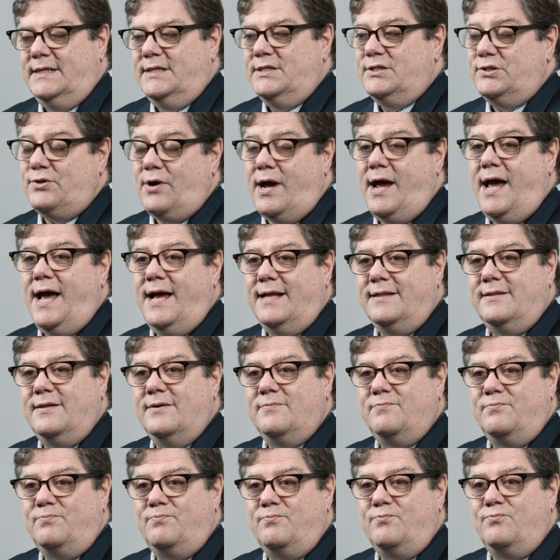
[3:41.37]
So I had
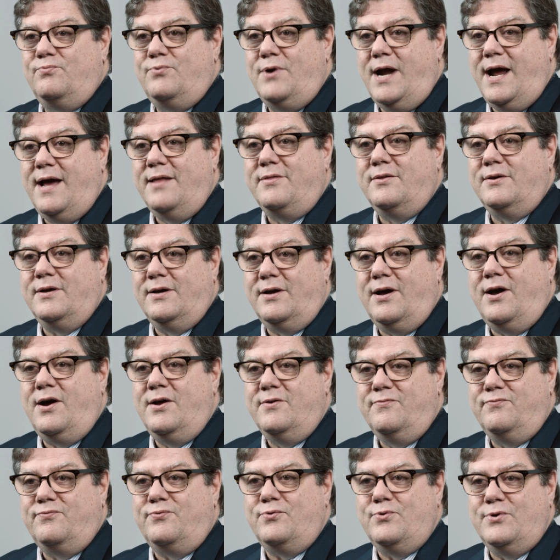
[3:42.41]
the rather
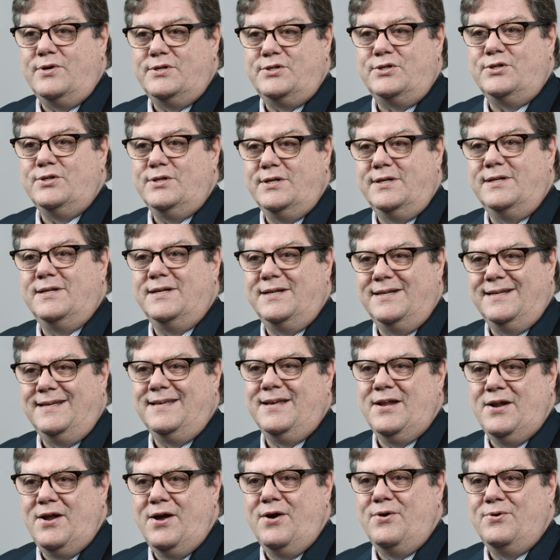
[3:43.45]
unfortunate,
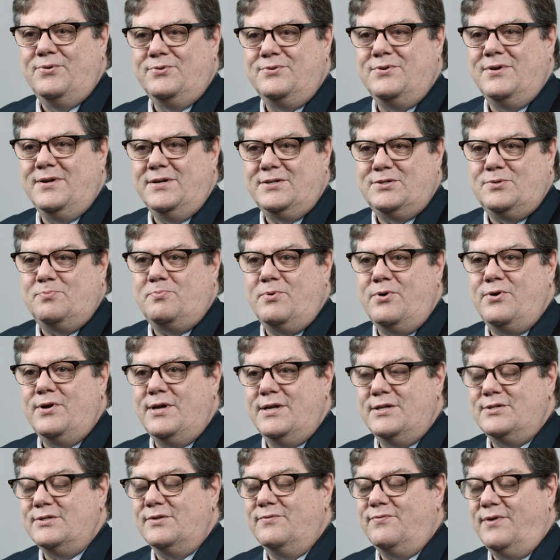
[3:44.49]

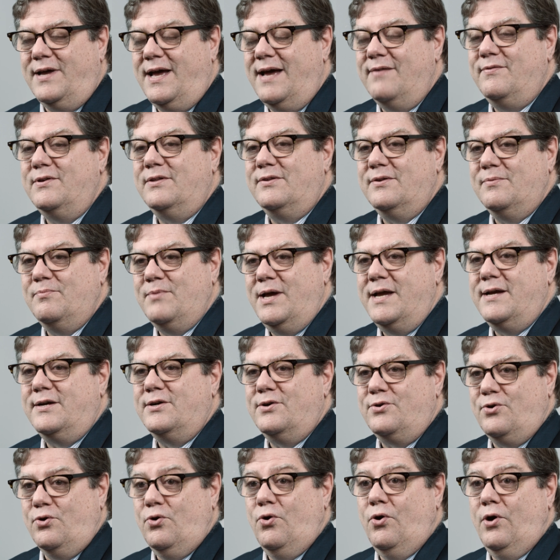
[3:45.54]
experience of having to make a
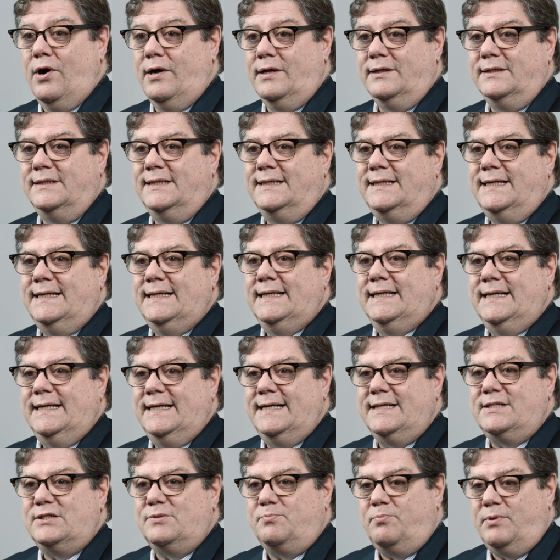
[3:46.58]
call,
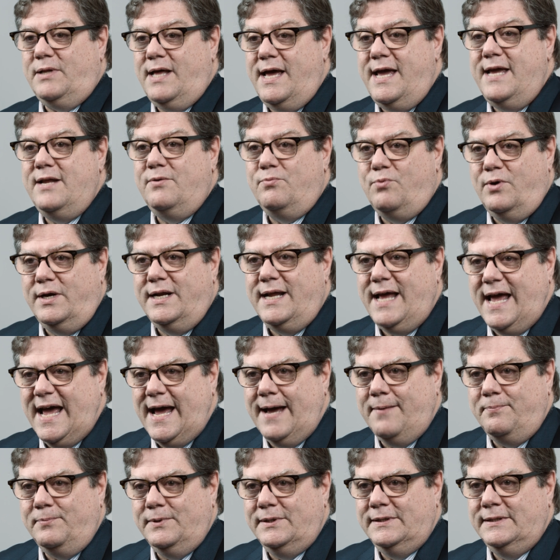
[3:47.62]
explain what
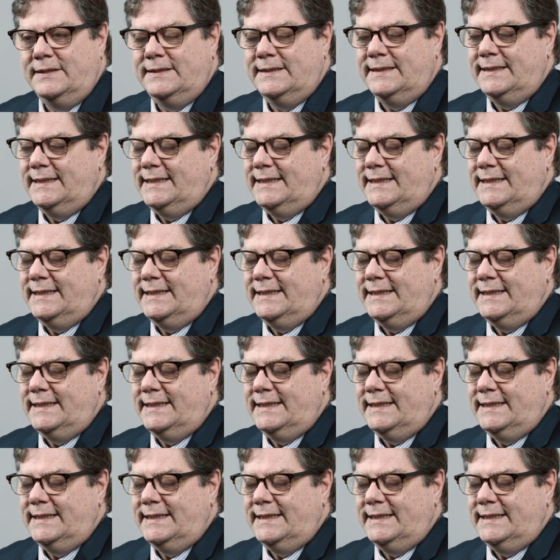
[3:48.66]
happened.